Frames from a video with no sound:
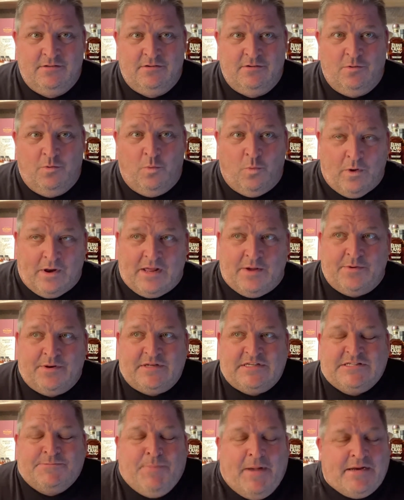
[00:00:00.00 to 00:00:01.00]
what I would
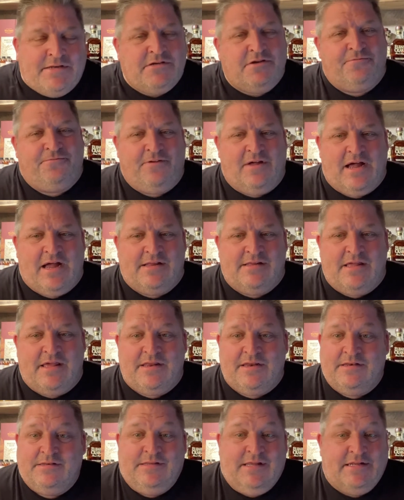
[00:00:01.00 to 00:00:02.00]
expect to find in
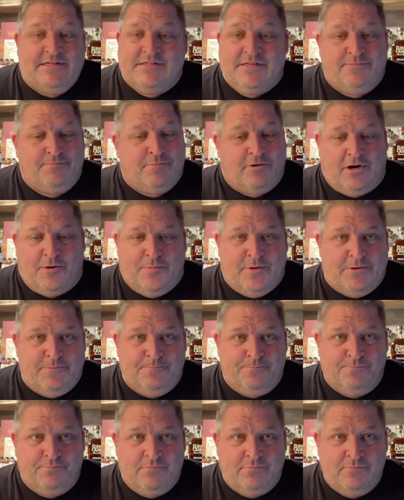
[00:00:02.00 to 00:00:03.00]
a decent bourbon,
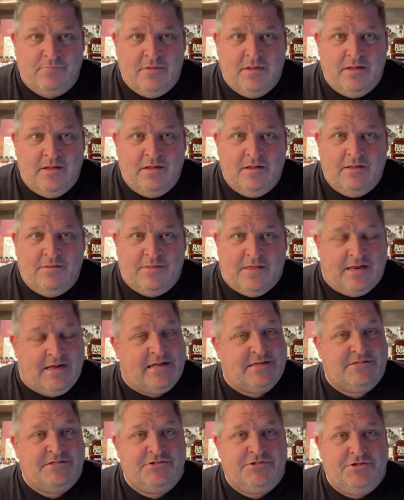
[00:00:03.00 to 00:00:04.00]
then it
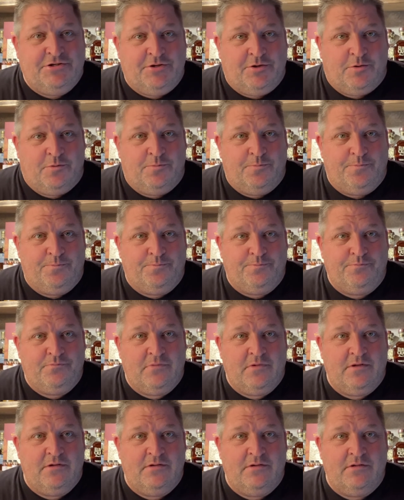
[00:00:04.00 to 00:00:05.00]
gets a 2.
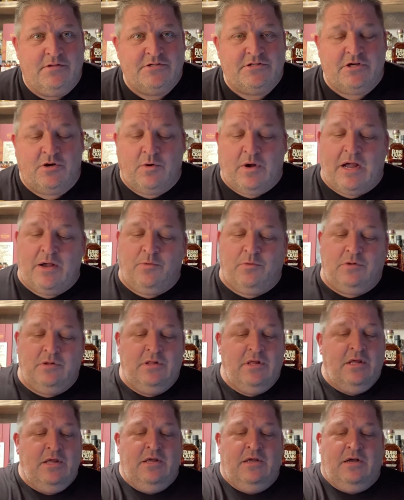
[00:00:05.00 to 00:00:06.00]
So I will
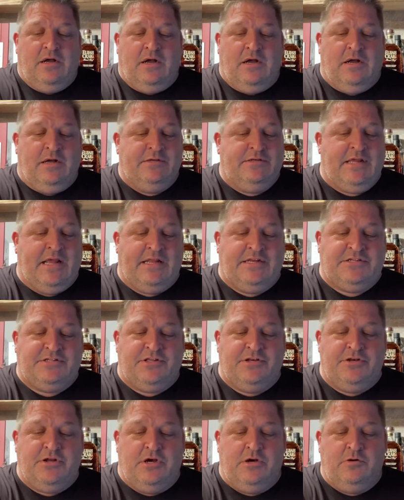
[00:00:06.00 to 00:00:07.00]
taste the
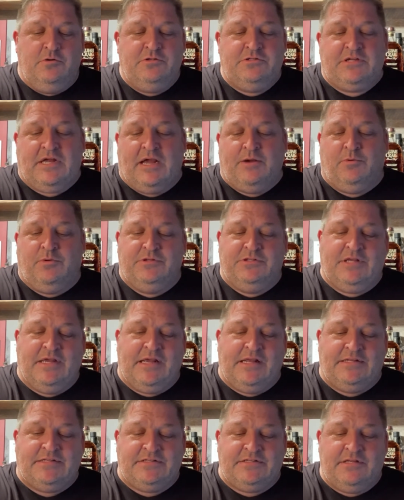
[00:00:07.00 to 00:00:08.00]
nose, I'll
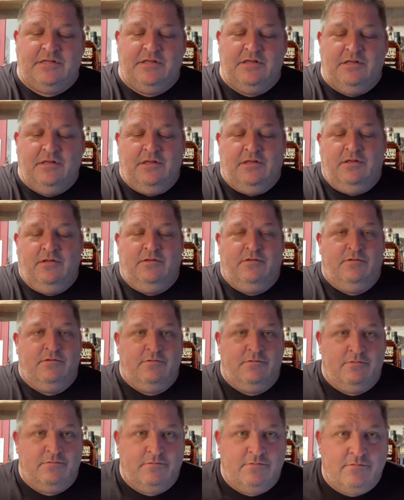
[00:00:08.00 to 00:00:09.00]
taste
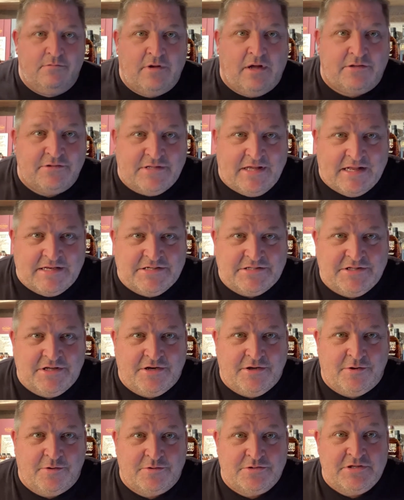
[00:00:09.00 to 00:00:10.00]
the
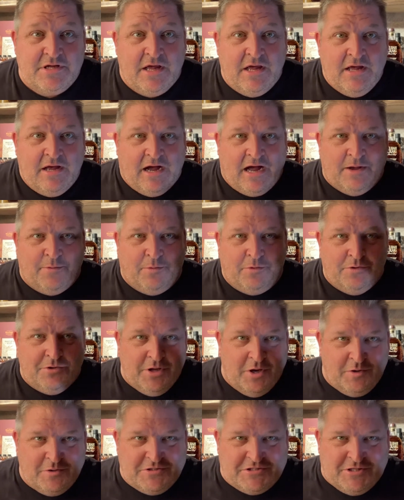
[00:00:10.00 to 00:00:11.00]
nose. I will
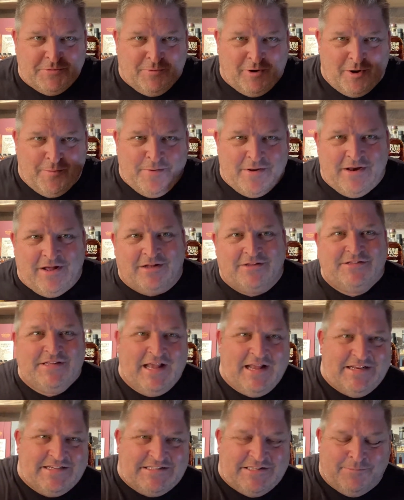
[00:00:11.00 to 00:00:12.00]
nose the bourbon, I'll
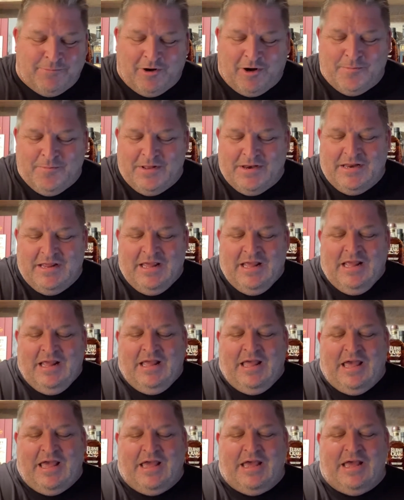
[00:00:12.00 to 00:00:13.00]
taste the bourbon,
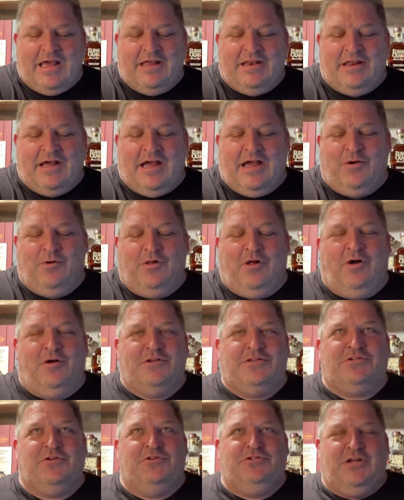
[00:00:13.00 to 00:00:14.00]
and I will
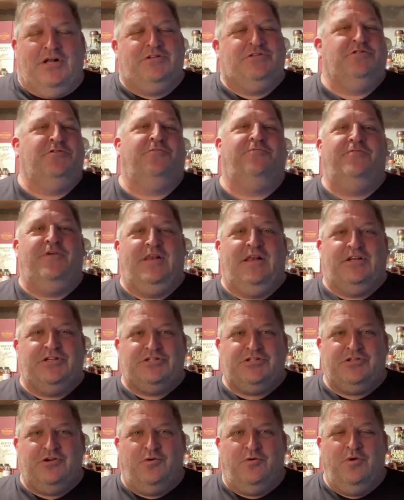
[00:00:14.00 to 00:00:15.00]
also judge the finish.
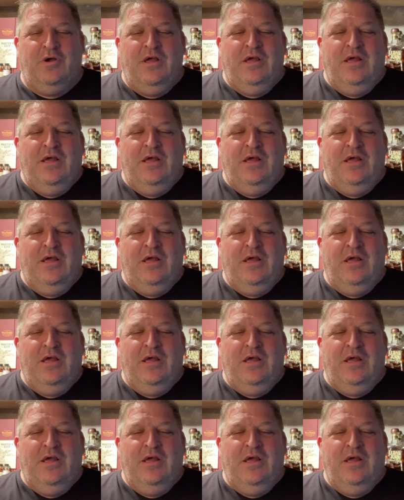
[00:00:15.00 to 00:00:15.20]
So